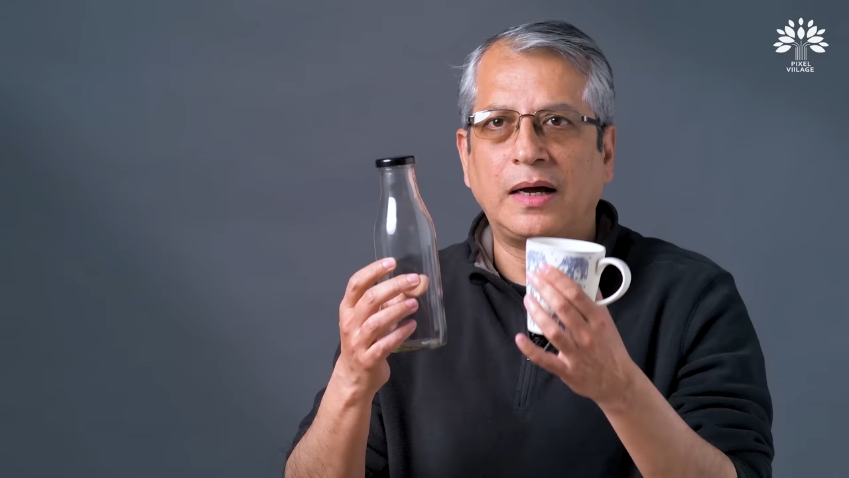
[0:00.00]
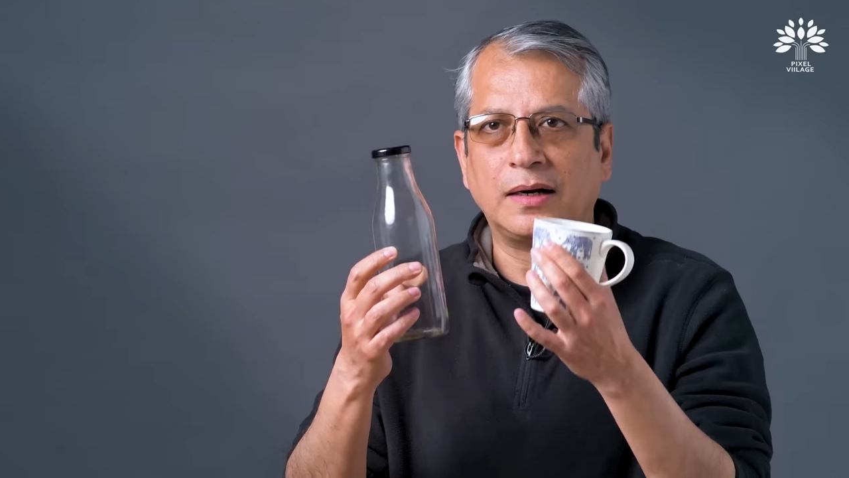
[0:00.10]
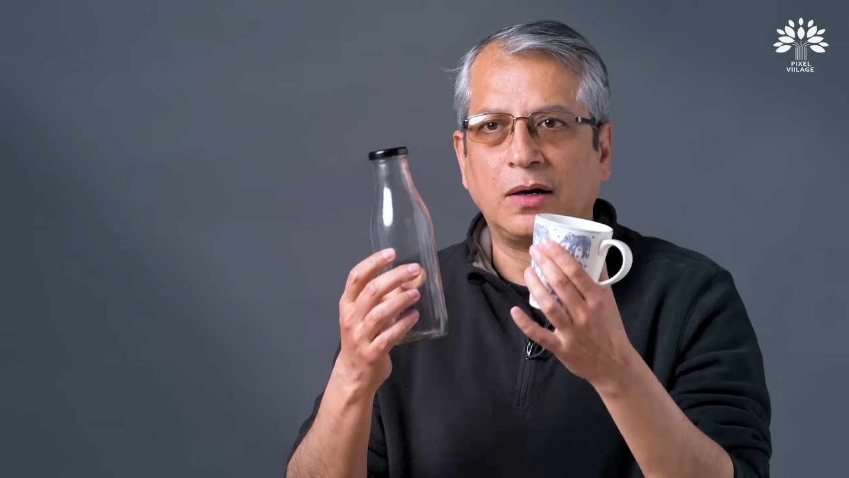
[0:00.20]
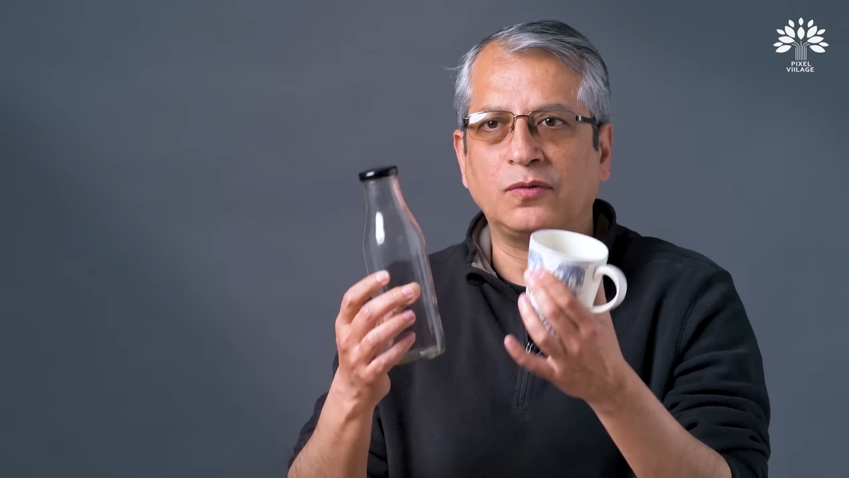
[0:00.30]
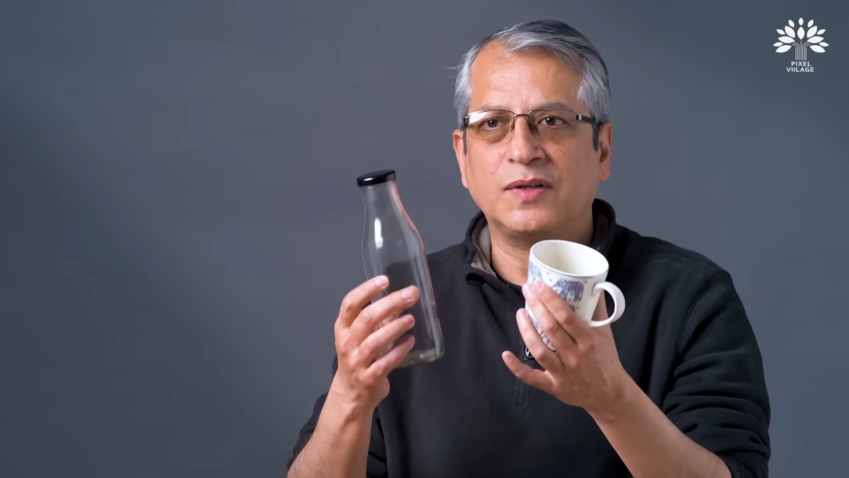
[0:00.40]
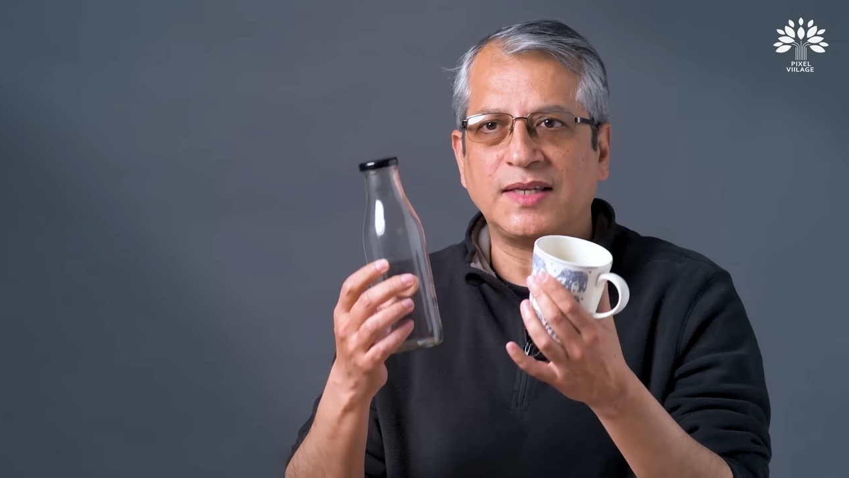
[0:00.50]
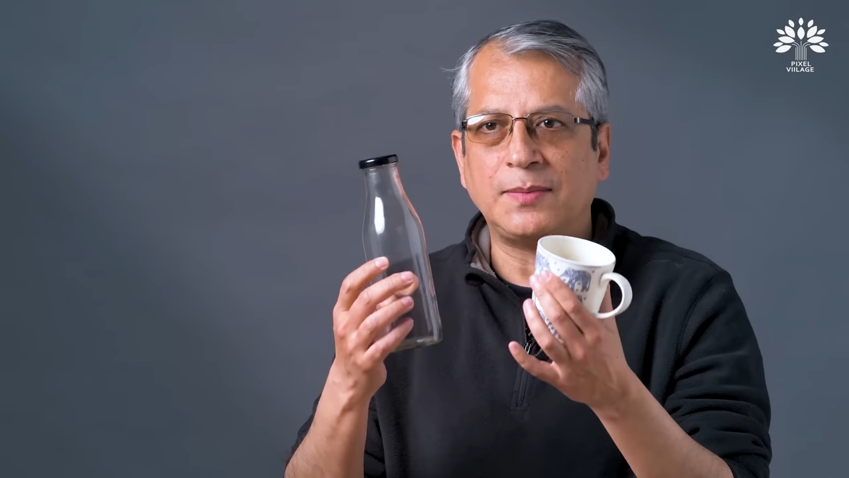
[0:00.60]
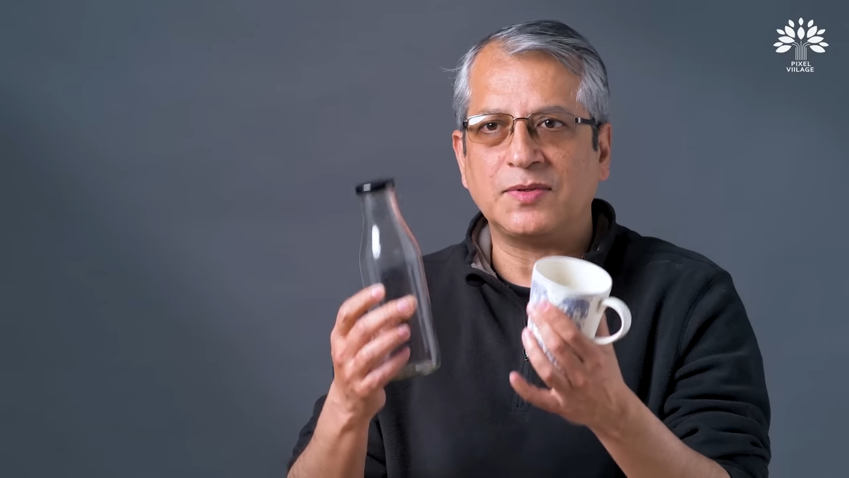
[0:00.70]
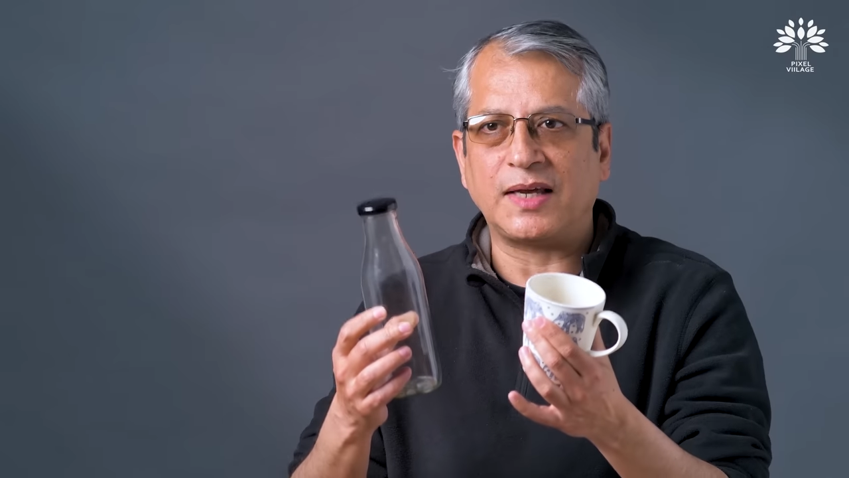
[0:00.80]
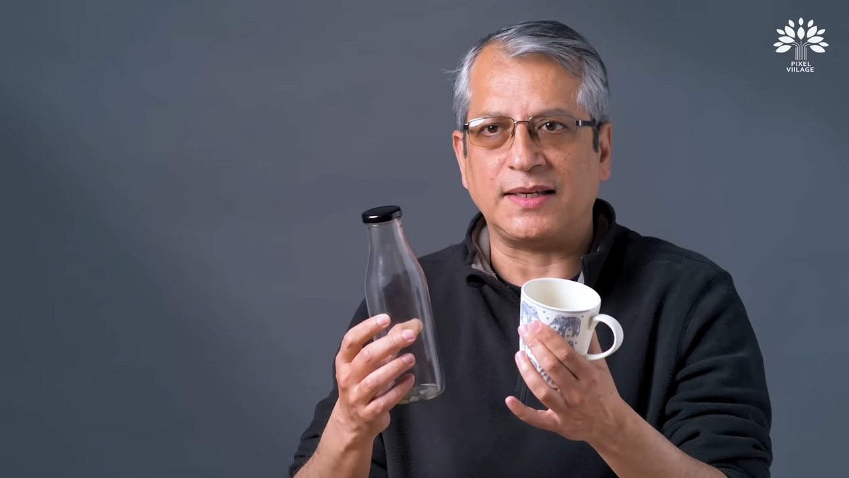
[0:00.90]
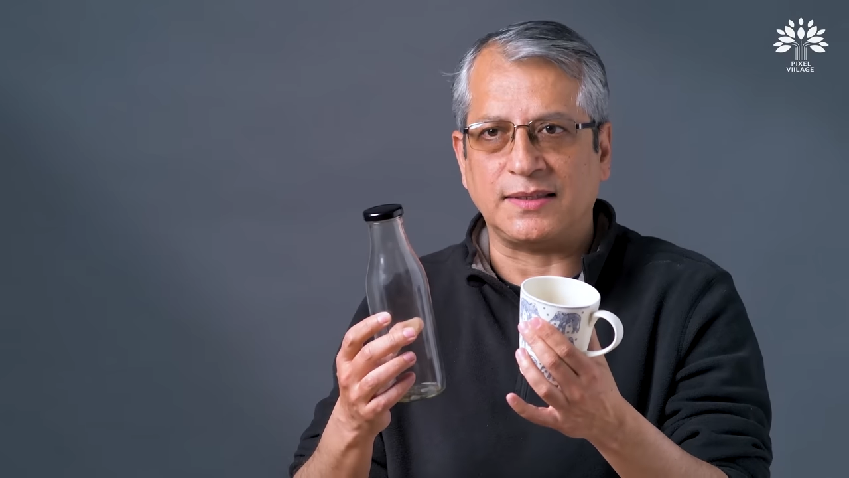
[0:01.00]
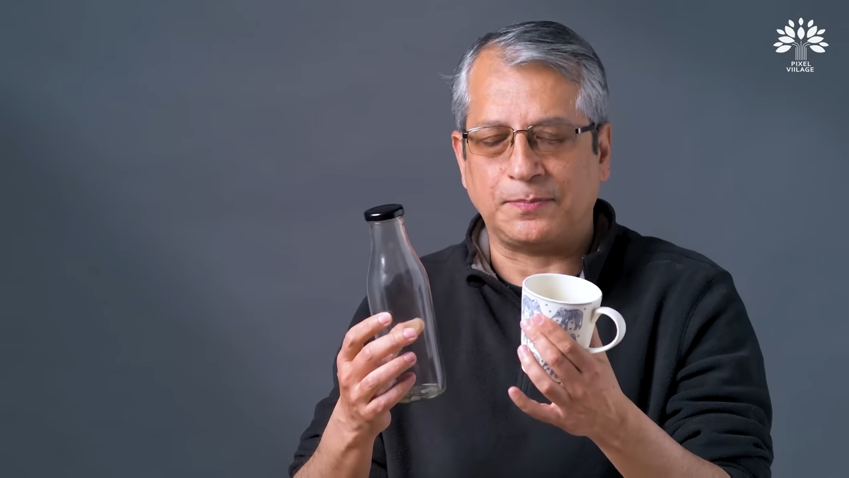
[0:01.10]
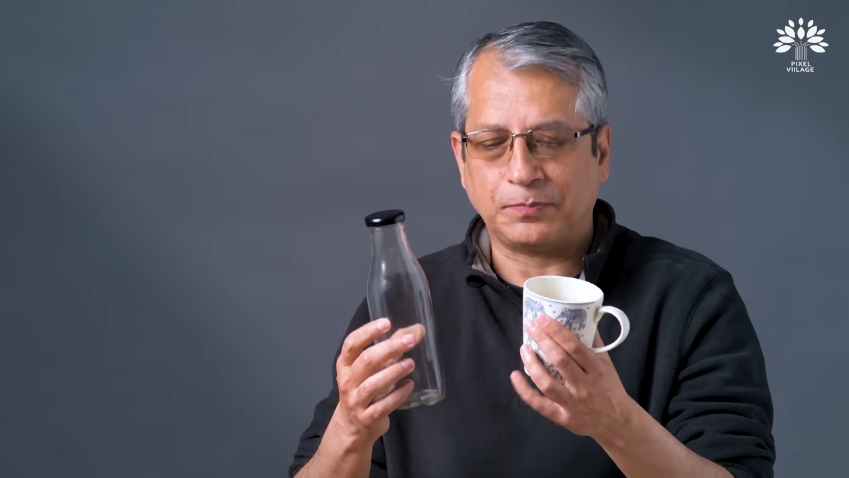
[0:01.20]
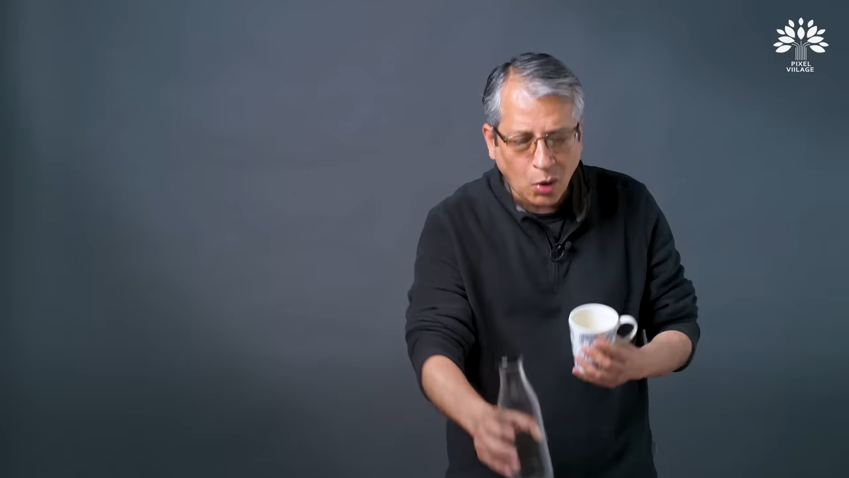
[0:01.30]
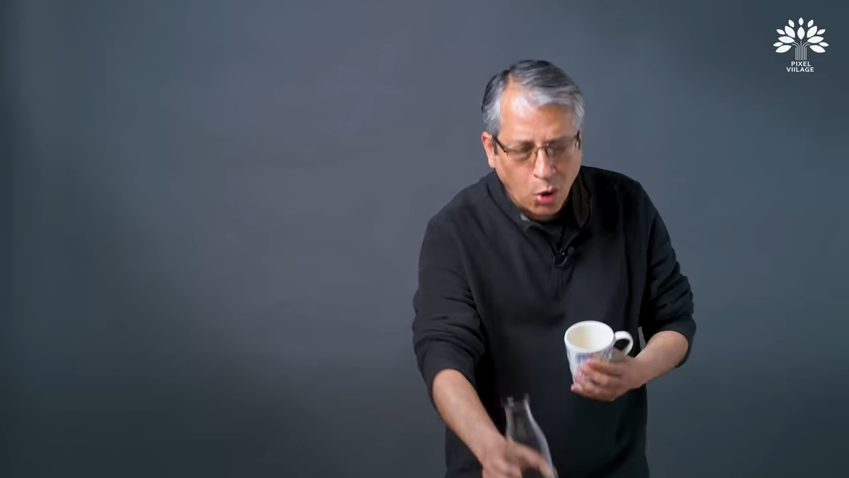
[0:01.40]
are of the same size.